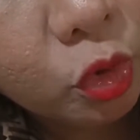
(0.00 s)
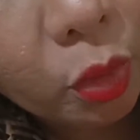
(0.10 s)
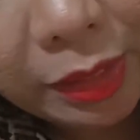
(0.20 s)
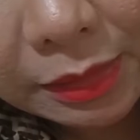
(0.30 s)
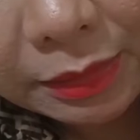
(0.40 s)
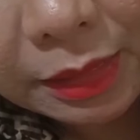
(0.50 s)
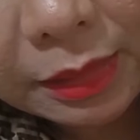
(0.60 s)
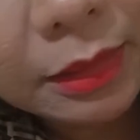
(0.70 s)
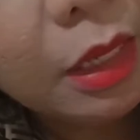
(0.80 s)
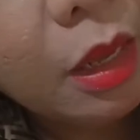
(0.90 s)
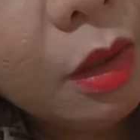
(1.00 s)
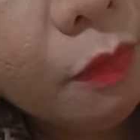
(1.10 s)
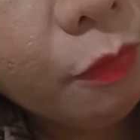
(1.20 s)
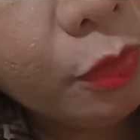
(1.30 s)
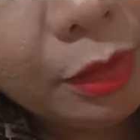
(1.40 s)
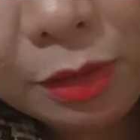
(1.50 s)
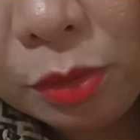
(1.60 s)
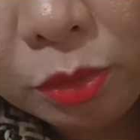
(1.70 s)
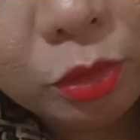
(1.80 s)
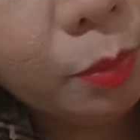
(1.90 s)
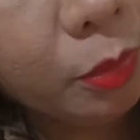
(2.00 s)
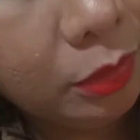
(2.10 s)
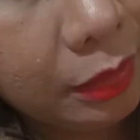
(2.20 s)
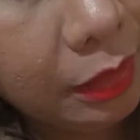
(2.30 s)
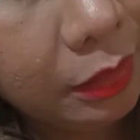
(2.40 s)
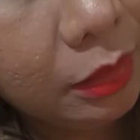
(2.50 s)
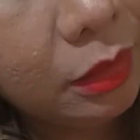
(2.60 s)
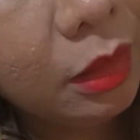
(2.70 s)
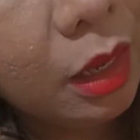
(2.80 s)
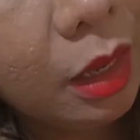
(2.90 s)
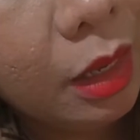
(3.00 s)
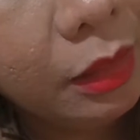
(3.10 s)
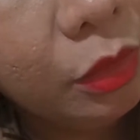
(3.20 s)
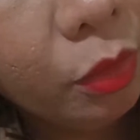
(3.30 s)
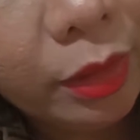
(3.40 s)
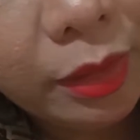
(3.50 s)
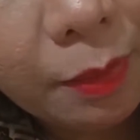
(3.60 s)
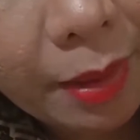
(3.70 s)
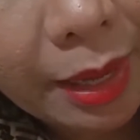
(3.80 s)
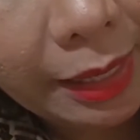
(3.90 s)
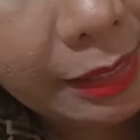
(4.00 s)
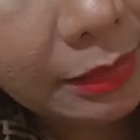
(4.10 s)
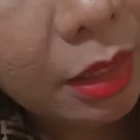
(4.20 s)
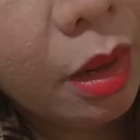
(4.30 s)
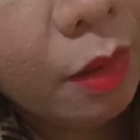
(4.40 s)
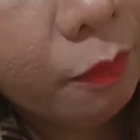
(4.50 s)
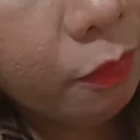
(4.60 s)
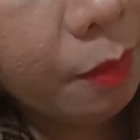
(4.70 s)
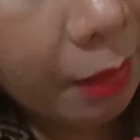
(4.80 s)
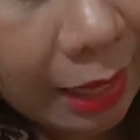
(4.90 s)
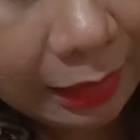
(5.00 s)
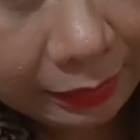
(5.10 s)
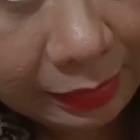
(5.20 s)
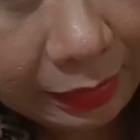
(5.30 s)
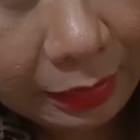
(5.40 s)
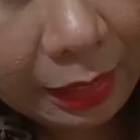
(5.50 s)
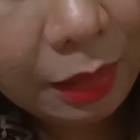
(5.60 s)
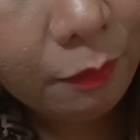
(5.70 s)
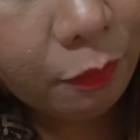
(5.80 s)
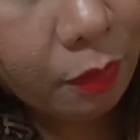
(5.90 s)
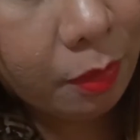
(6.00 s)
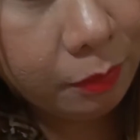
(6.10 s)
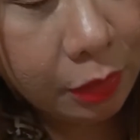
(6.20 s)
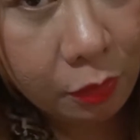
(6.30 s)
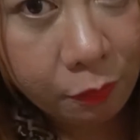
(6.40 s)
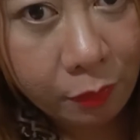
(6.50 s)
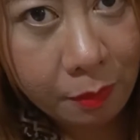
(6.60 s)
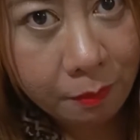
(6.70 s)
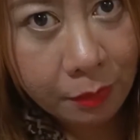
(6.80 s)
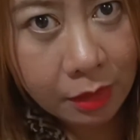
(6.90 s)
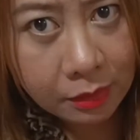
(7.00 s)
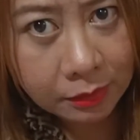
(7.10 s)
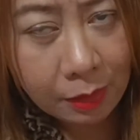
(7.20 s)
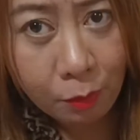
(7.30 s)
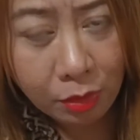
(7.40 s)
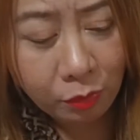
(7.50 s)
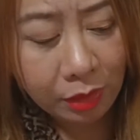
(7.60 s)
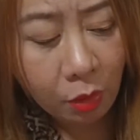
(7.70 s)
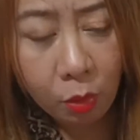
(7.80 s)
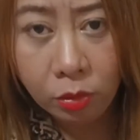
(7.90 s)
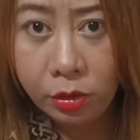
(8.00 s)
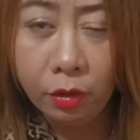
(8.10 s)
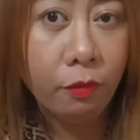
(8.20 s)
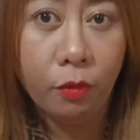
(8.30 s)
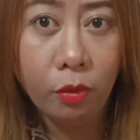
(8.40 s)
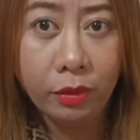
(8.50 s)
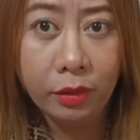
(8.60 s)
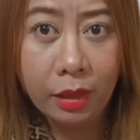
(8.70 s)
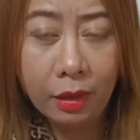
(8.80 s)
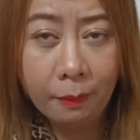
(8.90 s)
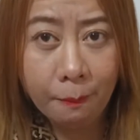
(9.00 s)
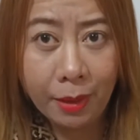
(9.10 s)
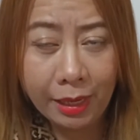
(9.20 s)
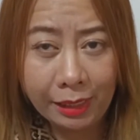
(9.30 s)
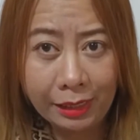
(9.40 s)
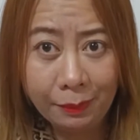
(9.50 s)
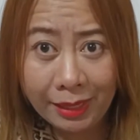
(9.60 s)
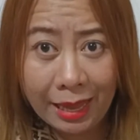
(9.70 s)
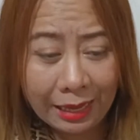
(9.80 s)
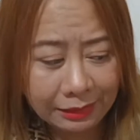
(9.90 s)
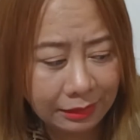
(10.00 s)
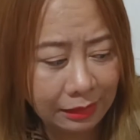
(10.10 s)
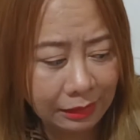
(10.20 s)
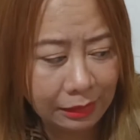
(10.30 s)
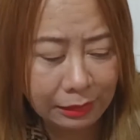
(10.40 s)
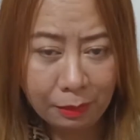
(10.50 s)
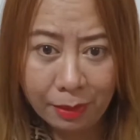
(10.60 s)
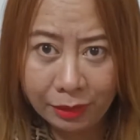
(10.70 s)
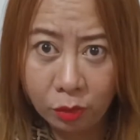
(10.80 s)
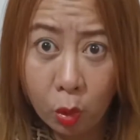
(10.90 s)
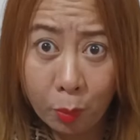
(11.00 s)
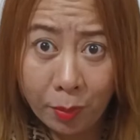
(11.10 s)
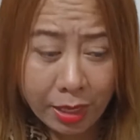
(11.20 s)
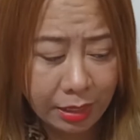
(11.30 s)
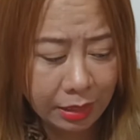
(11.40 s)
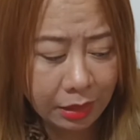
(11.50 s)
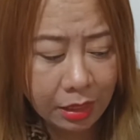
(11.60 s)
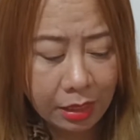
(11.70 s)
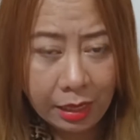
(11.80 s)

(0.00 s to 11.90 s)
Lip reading: choices for you to protect your device from hacking and from, you know, from someone will hold your phone by accident and they might open it